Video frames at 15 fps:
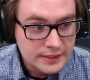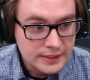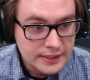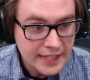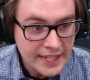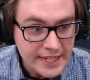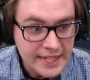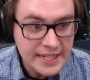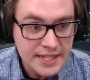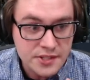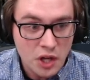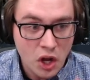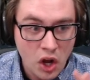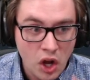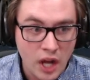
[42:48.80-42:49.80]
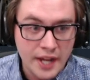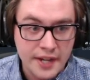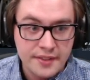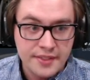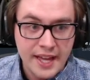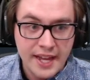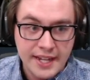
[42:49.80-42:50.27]
It is odd
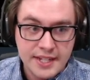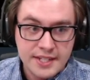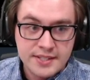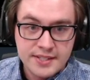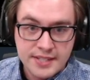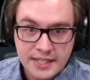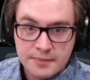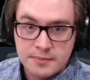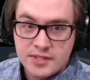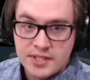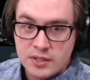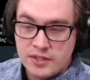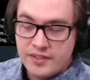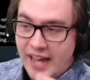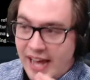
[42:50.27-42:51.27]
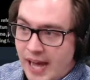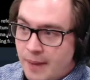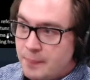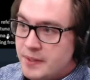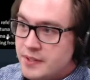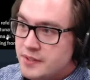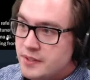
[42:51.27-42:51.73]
that it seems to have
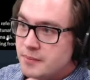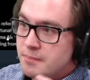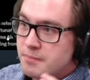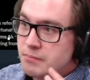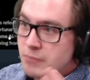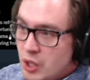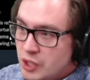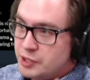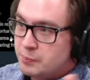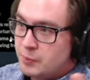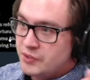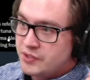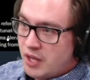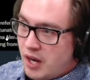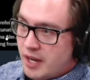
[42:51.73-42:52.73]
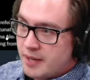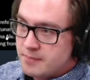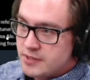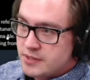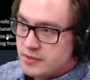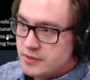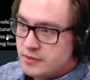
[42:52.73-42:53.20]
happened multiple
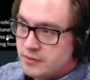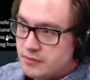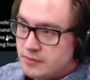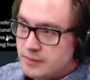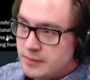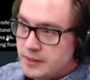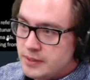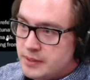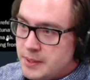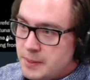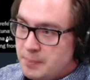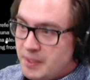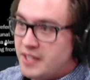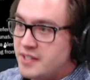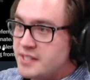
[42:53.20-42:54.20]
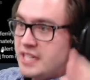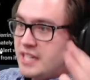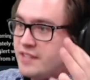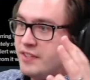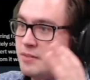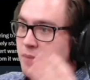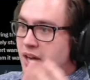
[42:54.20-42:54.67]
times. Because
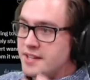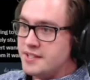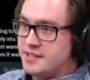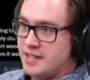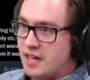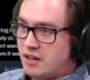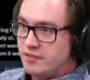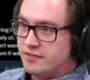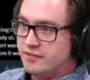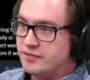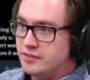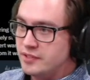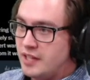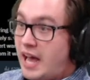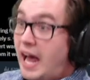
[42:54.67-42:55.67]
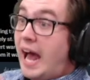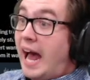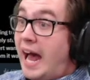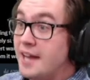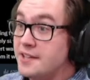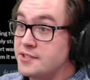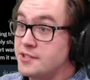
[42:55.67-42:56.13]
even myself,
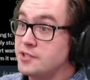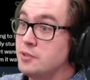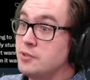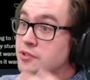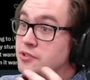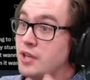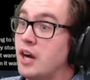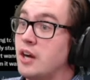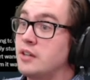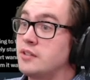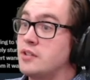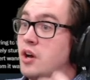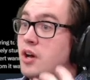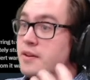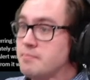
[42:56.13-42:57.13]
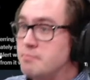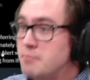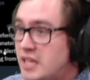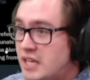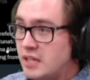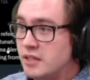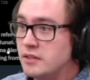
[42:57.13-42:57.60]
Atsu dunked on
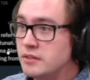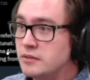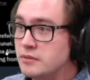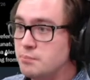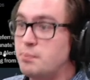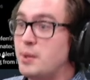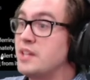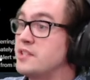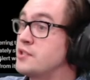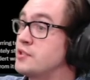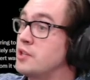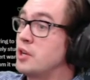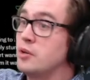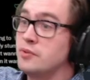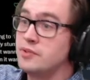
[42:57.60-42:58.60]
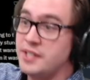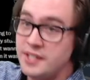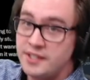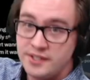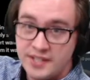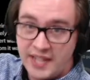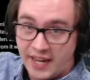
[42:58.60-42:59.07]
me, but so did
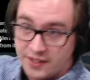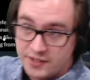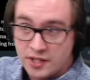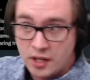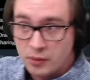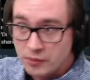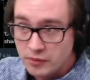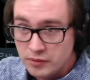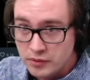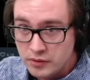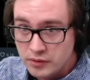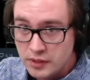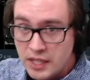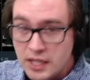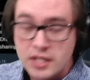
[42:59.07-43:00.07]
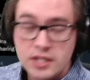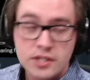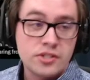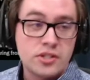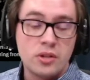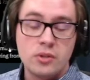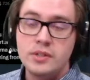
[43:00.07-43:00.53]
Tectone.
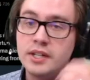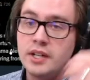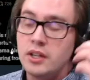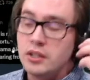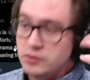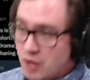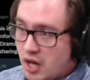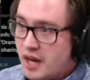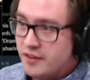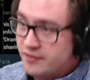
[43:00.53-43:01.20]
So did a lot of